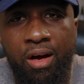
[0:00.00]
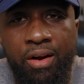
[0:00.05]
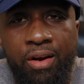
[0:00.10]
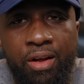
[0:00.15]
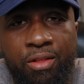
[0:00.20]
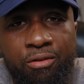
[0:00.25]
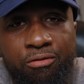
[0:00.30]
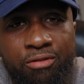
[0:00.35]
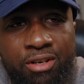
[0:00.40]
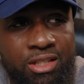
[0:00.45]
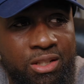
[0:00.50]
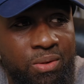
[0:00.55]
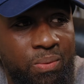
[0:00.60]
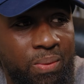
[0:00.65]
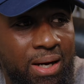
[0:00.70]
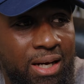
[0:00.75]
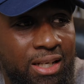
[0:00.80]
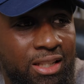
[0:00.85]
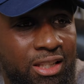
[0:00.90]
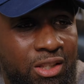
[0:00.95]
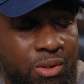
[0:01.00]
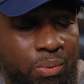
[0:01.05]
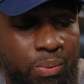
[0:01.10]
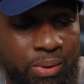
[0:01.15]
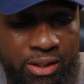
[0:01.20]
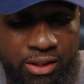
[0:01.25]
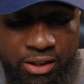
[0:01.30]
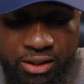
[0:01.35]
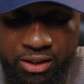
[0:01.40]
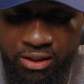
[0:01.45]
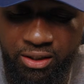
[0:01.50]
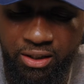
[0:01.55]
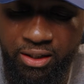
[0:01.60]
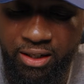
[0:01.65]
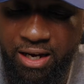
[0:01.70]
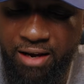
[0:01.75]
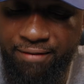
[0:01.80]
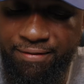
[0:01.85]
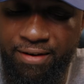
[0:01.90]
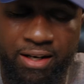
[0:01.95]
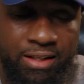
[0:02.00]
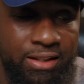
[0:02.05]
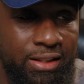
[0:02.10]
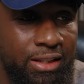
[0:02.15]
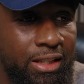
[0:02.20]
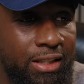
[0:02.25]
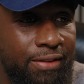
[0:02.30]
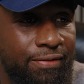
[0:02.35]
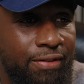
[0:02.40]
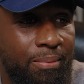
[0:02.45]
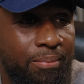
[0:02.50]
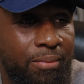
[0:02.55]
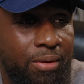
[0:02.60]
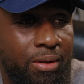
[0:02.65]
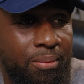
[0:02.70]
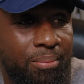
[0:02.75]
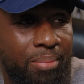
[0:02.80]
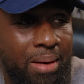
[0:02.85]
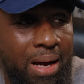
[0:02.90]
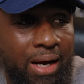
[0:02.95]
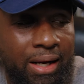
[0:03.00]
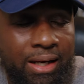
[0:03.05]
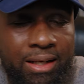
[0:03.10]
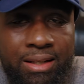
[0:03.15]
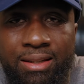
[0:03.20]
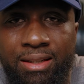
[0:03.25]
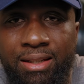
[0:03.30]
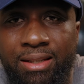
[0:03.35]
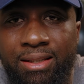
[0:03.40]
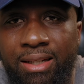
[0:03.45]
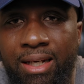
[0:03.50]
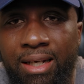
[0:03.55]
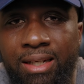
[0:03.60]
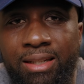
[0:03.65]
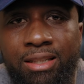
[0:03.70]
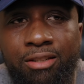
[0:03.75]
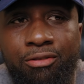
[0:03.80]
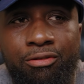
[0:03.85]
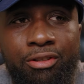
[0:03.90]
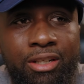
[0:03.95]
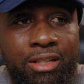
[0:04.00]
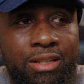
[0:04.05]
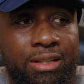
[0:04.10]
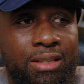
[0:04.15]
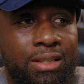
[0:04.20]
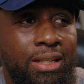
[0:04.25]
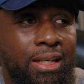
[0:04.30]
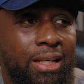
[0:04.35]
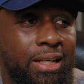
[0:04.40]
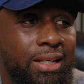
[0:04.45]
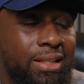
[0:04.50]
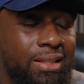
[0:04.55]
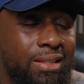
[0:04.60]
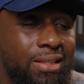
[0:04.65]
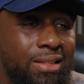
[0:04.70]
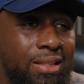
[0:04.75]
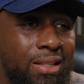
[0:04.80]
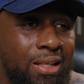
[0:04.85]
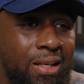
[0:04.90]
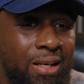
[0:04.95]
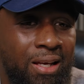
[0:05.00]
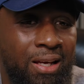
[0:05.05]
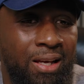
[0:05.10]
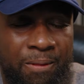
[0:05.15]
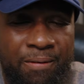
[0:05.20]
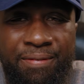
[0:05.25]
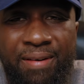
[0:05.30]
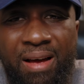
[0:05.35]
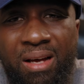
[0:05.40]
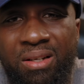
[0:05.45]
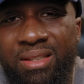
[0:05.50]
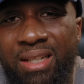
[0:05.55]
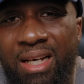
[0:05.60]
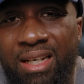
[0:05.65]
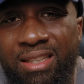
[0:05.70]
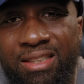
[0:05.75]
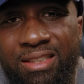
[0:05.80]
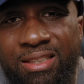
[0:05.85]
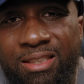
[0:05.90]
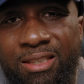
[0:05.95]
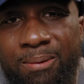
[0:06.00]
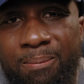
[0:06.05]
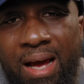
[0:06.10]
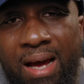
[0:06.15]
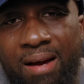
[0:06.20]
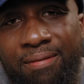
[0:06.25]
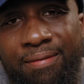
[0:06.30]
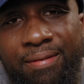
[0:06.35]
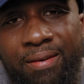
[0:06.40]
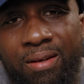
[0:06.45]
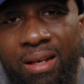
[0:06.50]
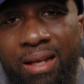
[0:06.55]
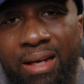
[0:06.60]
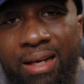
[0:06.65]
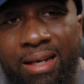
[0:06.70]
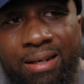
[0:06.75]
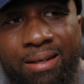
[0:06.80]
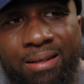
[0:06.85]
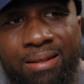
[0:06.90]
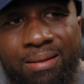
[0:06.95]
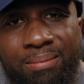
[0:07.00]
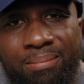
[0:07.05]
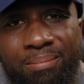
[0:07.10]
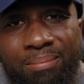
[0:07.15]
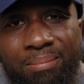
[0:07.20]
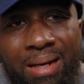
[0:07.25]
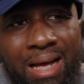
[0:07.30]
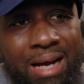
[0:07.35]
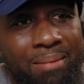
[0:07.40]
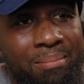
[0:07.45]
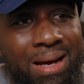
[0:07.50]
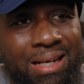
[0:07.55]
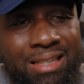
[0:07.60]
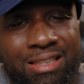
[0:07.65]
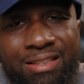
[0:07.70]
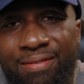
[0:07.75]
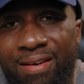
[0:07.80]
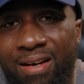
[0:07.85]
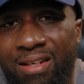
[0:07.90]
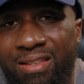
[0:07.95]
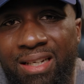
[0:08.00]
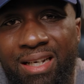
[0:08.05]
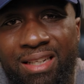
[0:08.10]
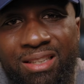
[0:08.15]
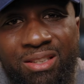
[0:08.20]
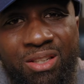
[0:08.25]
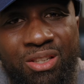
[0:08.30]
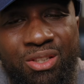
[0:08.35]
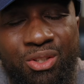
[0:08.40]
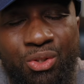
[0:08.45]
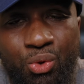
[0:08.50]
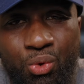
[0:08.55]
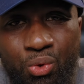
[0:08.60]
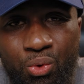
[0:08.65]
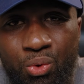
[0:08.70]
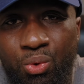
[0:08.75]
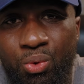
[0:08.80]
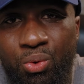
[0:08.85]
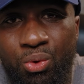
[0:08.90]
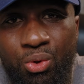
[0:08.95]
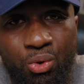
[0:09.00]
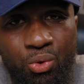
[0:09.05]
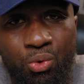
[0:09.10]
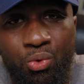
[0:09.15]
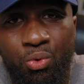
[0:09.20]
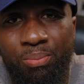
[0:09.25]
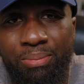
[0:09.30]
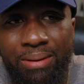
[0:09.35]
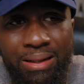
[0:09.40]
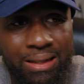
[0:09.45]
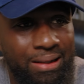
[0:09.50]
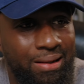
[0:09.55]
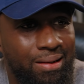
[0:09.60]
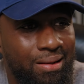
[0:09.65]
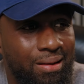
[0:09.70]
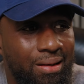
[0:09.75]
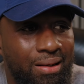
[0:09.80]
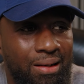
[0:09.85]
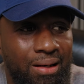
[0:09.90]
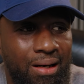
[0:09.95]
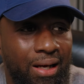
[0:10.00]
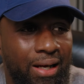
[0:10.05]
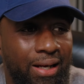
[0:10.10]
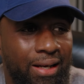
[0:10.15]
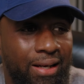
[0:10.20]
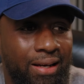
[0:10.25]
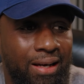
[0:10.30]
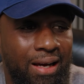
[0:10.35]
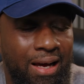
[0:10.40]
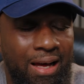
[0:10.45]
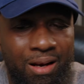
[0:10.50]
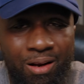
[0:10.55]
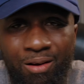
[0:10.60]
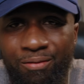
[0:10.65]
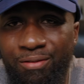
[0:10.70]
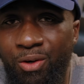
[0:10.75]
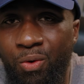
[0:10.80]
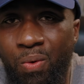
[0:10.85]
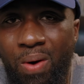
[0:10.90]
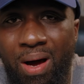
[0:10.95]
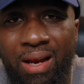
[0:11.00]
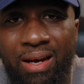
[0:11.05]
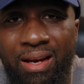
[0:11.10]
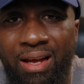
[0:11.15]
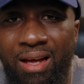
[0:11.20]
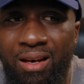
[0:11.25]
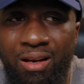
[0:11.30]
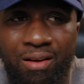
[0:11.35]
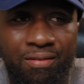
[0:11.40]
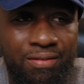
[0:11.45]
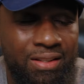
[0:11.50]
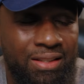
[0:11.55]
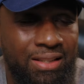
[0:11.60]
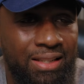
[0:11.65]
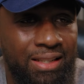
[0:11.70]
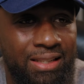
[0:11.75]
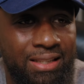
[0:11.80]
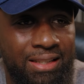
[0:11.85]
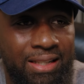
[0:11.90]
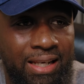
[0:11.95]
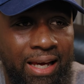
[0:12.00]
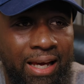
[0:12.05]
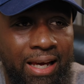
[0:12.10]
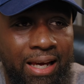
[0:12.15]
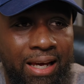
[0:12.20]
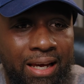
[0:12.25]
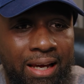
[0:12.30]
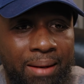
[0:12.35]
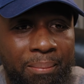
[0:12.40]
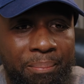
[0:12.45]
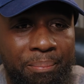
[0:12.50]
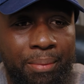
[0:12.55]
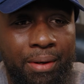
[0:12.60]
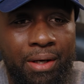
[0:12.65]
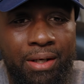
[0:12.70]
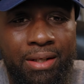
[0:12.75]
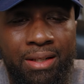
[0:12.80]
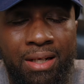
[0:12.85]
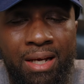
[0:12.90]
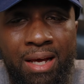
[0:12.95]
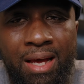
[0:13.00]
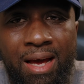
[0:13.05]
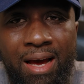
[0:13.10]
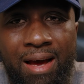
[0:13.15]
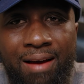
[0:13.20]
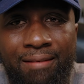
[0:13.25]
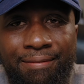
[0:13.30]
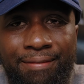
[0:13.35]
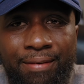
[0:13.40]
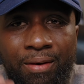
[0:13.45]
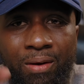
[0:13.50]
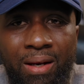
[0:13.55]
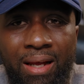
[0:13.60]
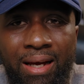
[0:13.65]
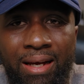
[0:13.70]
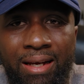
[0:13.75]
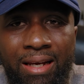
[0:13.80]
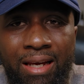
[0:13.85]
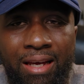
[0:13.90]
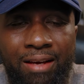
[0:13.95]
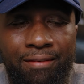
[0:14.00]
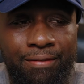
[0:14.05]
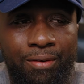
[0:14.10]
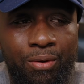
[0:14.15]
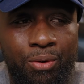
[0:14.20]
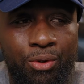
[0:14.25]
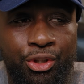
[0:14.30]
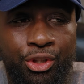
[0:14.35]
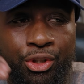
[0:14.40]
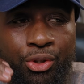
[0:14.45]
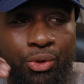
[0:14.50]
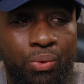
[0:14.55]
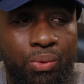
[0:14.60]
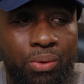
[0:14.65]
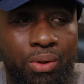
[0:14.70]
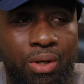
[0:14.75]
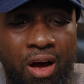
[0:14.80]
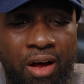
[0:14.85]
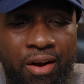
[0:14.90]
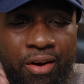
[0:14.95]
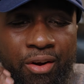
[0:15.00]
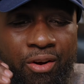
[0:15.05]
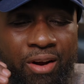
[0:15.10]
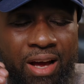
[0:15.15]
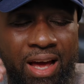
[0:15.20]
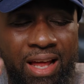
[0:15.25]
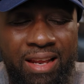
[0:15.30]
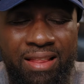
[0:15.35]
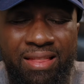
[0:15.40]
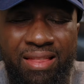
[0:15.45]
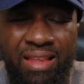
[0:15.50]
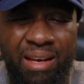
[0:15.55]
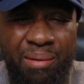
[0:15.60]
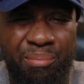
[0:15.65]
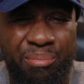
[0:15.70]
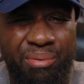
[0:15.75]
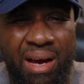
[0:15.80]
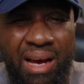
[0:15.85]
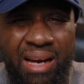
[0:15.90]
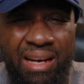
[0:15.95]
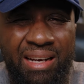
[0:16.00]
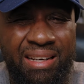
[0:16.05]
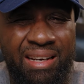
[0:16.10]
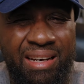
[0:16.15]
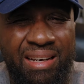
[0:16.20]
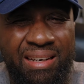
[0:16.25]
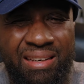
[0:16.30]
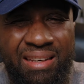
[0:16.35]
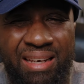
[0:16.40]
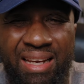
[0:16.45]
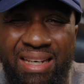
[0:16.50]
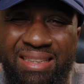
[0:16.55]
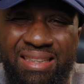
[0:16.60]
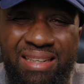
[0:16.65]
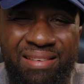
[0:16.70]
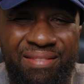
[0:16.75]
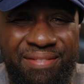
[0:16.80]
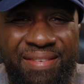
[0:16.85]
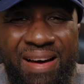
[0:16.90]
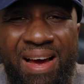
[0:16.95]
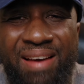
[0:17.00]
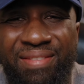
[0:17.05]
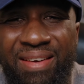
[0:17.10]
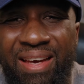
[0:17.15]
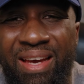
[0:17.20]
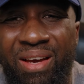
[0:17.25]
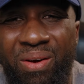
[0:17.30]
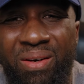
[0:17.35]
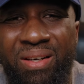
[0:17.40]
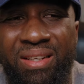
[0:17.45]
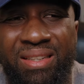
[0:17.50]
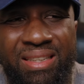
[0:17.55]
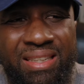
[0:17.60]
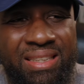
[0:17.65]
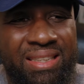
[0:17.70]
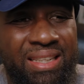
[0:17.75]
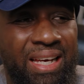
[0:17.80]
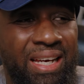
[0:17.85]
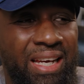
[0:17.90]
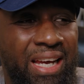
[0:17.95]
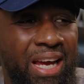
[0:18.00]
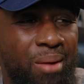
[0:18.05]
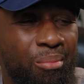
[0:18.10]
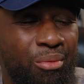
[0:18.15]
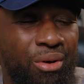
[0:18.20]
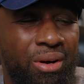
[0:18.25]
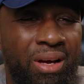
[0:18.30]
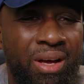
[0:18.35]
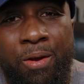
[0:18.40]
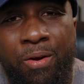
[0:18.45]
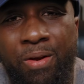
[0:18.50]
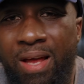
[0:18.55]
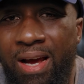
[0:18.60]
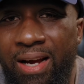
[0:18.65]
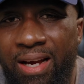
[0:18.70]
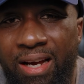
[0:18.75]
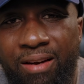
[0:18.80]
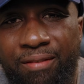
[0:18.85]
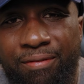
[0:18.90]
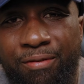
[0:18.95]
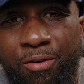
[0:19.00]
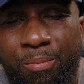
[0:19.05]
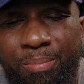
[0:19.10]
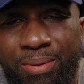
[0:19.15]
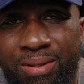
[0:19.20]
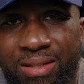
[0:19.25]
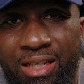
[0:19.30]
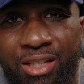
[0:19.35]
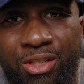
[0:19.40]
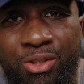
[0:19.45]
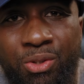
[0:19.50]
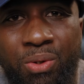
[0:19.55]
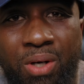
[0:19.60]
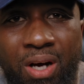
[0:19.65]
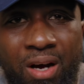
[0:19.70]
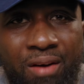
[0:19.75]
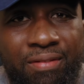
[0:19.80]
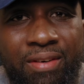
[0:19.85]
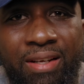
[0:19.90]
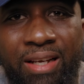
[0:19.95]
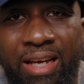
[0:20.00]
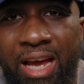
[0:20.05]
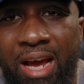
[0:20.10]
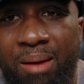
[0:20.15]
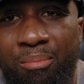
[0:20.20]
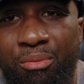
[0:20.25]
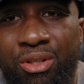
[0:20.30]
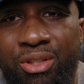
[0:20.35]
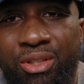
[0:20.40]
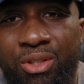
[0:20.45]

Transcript: Another reason why I switched to the FX6 from the Pocket 6K series is the file sizes. I feel like Blackmagic's file sizes are too big. Like, I love the quality, I love the 6K, but I feel like if you shoot under anything, probably less than 5K on the 6K camera, you're not getting the full potential of the camera.